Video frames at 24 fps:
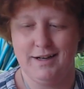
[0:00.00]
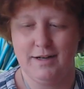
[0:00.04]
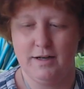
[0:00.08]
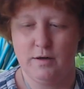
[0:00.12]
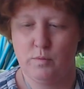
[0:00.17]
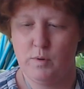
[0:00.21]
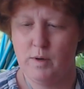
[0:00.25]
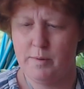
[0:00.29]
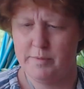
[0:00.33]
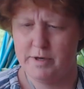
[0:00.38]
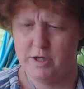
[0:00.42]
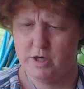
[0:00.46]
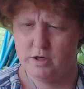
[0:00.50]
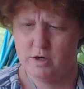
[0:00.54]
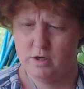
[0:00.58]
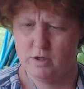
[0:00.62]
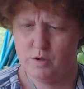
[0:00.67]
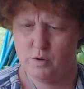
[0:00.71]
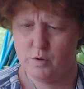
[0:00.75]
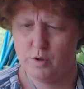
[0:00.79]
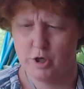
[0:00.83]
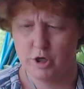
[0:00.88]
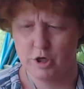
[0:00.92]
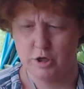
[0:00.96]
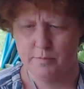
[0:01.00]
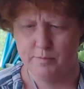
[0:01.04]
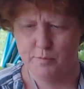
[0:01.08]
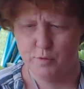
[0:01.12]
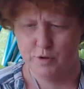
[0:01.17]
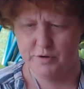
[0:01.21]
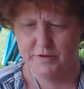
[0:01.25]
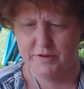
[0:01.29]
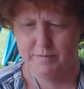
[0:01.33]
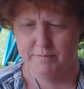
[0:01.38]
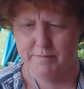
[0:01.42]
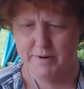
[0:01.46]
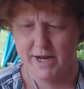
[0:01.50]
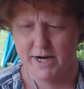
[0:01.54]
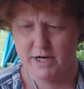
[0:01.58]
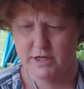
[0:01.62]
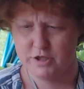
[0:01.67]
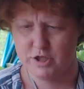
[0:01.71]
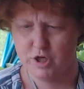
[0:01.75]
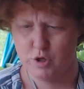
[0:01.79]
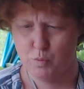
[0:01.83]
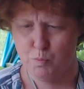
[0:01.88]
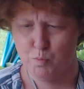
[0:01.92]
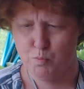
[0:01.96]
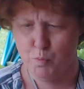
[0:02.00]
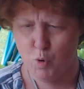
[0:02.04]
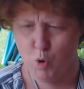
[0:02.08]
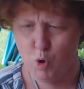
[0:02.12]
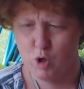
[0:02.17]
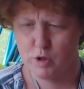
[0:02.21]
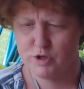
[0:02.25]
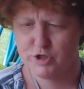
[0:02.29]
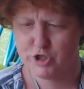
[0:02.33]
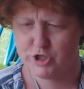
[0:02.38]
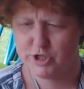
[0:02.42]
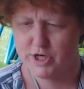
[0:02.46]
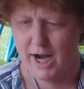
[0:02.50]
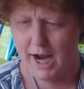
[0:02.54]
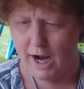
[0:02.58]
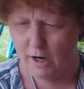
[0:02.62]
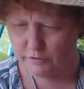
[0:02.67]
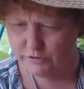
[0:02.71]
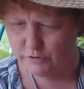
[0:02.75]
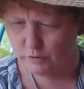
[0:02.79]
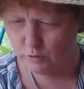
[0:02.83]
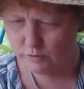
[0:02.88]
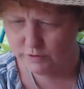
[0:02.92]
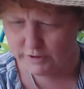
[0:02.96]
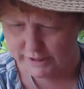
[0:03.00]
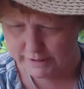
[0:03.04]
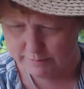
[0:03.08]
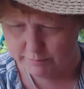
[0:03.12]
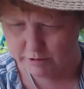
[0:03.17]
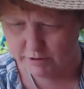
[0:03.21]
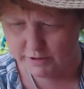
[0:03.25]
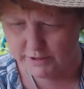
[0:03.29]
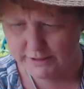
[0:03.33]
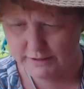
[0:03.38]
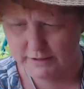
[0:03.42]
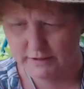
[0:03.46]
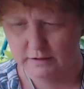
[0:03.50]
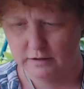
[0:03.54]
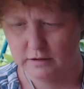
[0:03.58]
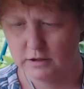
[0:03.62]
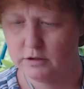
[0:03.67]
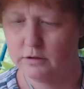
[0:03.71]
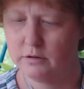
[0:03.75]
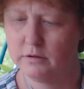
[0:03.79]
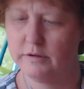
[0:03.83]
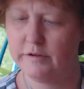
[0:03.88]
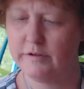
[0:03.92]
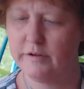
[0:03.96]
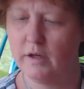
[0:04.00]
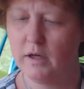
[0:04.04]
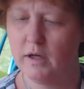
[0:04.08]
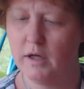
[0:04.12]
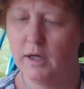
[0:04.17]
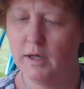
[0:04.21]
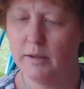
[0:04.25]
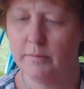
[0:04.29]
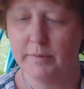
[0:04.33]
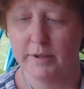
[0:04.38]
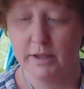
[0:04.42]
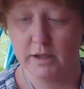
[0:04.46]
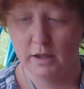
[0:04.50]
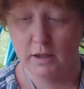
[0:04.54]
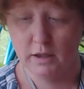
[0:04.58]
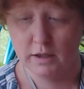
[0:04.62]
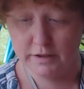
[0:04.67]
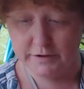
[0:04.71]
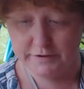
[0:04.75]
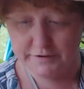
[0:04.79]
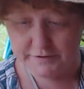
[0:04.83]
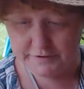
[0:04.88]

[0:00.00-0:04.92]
Women who earn more than men do more household labor, it concludes, because the